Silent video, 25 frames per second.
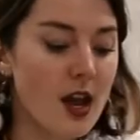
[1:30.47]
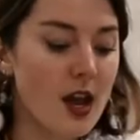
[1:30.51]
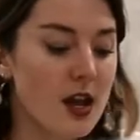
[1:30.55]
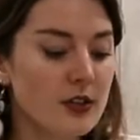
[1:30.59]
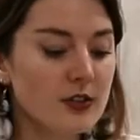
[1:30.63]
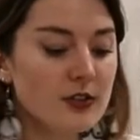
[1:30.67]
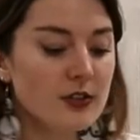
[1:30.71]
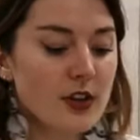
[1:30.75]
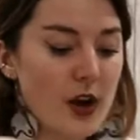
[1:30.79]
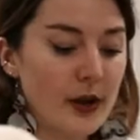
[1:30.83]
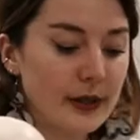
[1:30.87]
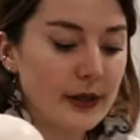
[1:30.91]

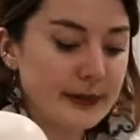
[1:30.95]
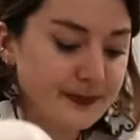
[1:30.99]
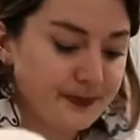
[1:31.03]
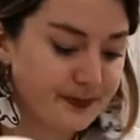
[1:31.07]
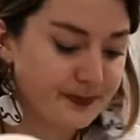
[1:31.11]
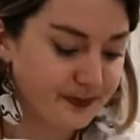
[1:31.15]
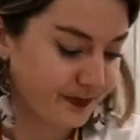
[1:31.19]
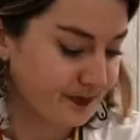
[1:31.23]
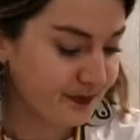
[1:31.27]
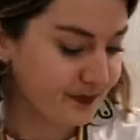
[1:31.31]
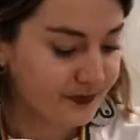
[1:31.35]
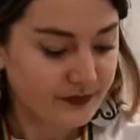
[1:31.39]
So,
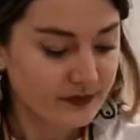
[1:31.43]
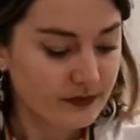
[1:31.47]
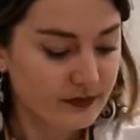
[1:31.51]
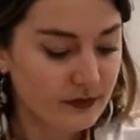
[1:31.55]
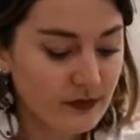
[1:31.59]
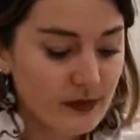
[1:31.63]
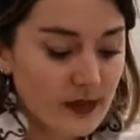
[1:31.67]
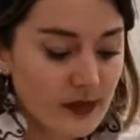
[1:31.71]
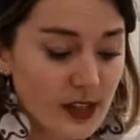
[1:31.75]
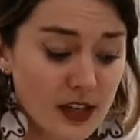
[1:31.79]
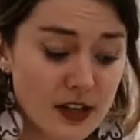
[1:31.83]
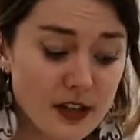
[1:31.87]

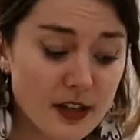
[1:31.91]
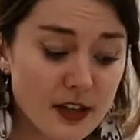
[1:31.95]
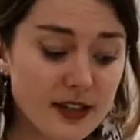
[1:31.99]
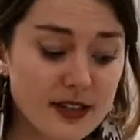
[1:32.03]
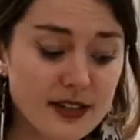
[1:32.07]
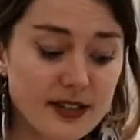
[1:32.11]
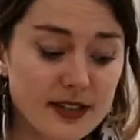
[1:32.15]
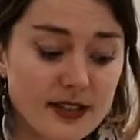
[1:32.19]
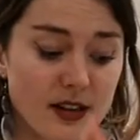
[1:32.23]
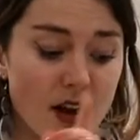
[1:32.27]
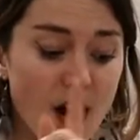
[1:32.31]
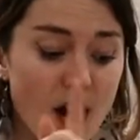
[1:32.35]
you're gonna
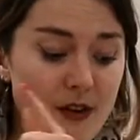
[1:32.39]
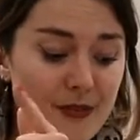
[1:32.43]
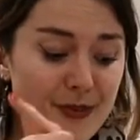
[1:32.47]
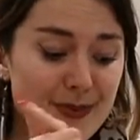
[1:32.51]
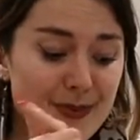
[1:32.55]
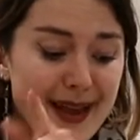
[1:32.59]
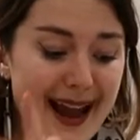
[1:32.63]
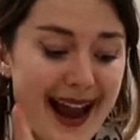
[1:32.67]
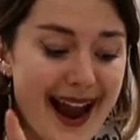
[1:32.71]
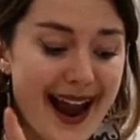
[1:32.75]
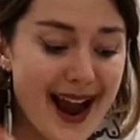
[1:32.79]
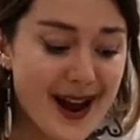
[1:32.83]
start from
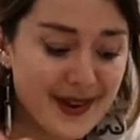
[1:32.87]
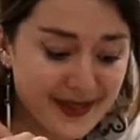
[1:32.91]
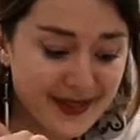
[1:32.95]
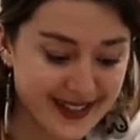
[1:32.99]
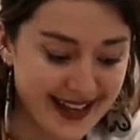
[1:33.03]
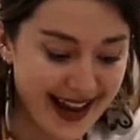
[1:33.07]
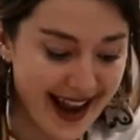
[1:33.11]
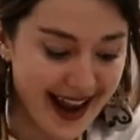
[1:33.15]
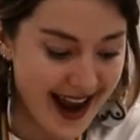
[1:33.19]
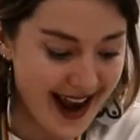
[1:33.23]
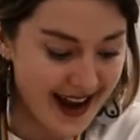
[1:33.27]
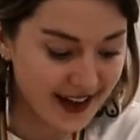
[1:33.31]
the
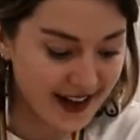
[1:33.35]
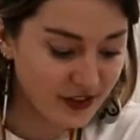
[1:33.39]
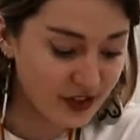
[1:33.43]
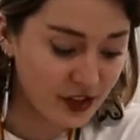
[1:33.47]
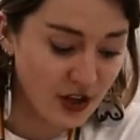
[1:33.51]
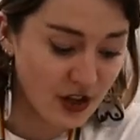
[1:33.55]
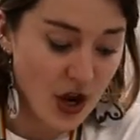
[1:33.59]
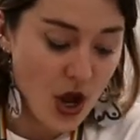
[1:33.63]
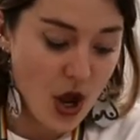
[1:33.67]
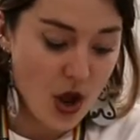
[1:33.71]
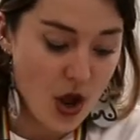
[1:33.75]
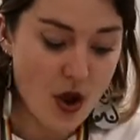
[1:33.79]
outer edge
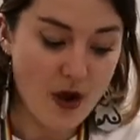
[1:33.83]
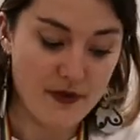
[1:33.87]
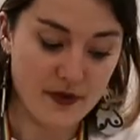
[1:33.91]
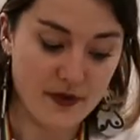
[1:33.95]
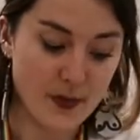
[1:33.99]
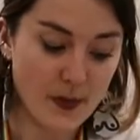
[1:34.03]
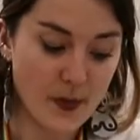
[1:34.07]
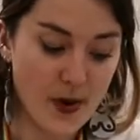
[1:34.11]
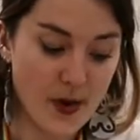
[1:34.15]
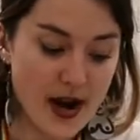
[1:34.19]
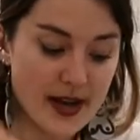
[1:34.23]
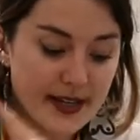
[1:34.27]
of the
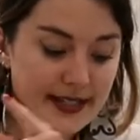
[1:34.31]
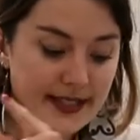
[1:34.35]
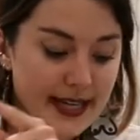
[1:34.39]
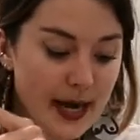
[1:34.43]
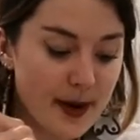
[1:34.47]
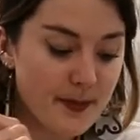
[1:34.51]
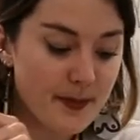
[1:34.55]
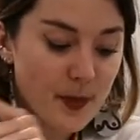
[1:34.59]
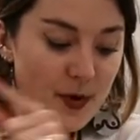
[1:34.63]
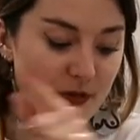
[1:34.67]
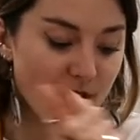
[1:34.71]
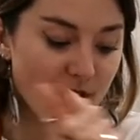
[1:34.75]
breast
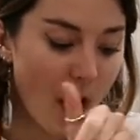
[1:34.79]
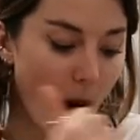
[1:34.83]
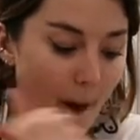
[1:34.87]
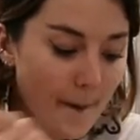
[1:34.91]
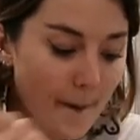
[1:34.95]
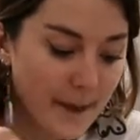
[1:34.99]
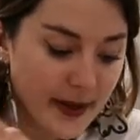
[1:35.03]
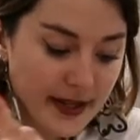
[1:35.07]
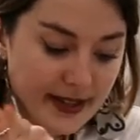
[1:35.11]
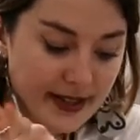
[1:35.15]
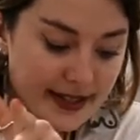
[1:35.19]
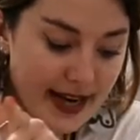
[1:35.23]
and move
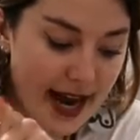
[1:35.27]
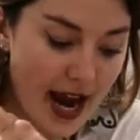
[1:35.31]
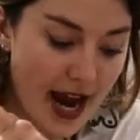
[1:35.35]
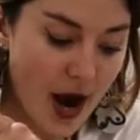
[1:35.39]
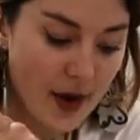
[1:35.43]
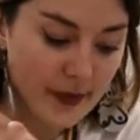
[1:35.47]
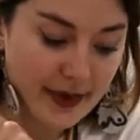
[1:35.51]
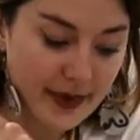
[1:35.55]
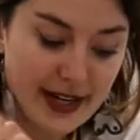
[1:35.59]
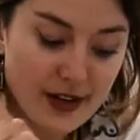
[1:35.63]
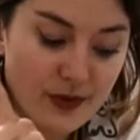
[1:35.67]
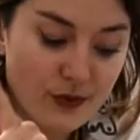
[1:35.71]
up and
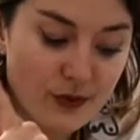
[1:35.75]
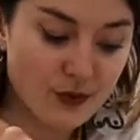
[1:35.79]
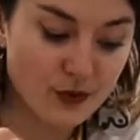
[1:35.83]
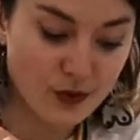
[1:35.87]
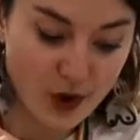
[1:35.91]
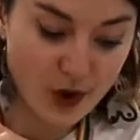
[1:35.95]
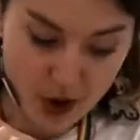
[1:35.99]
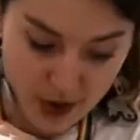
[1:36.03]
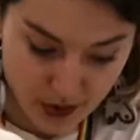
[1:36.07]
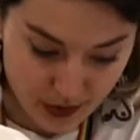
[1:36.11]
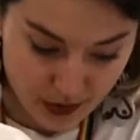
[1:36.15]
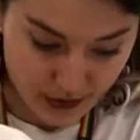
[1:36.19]
down in
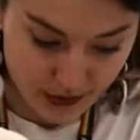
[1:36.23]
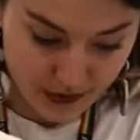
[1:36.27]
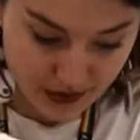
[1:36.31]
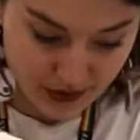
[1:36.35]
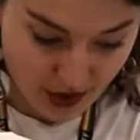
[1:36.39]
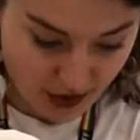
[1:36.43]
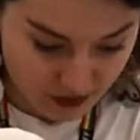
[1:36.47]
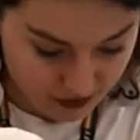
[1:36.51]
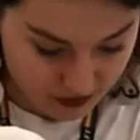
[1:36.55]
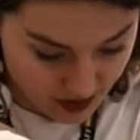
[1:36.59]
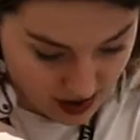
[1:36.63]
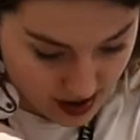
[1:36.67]
rows,
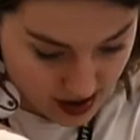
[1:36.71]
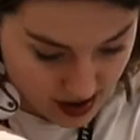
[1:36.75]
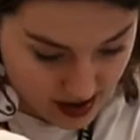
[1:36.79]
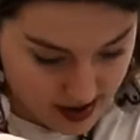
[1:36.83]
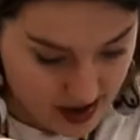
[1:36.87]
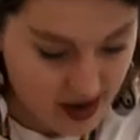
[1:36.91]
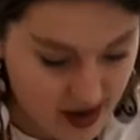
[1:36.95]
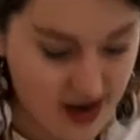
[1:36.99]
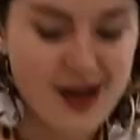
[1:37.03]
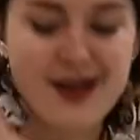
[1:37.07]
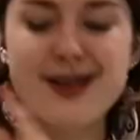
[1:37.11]
right?